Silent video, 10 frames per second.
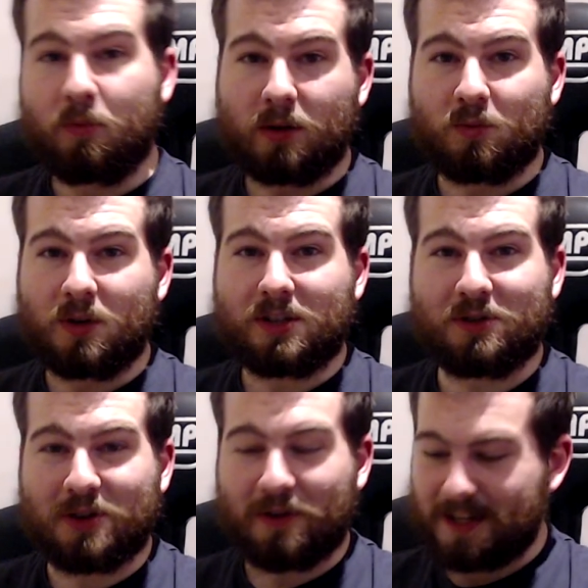bells and
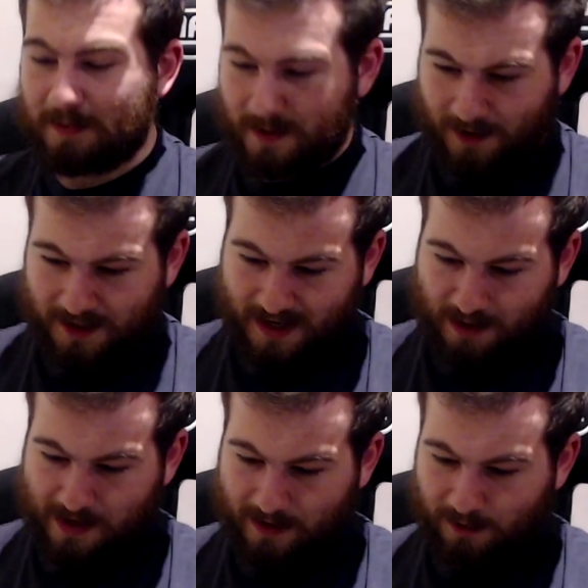whistles on this, on these set
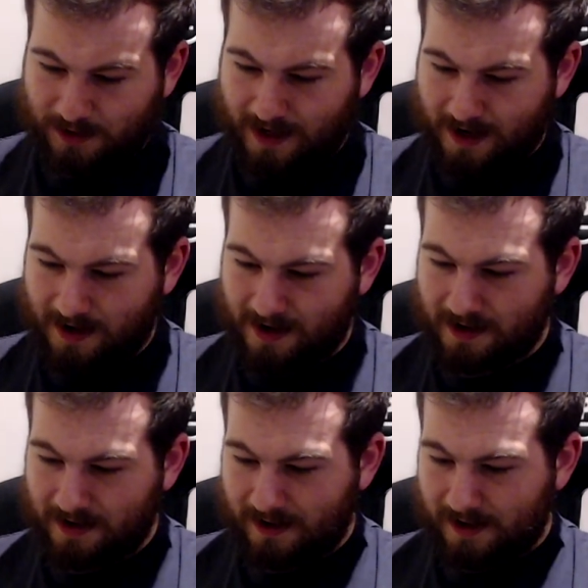of pedals. They're
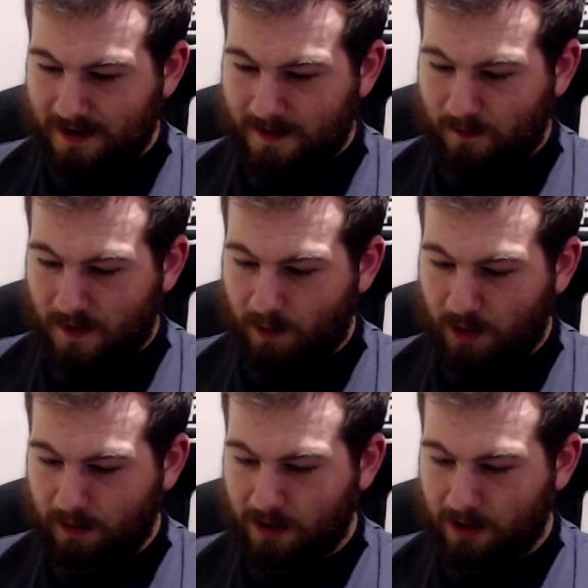pretty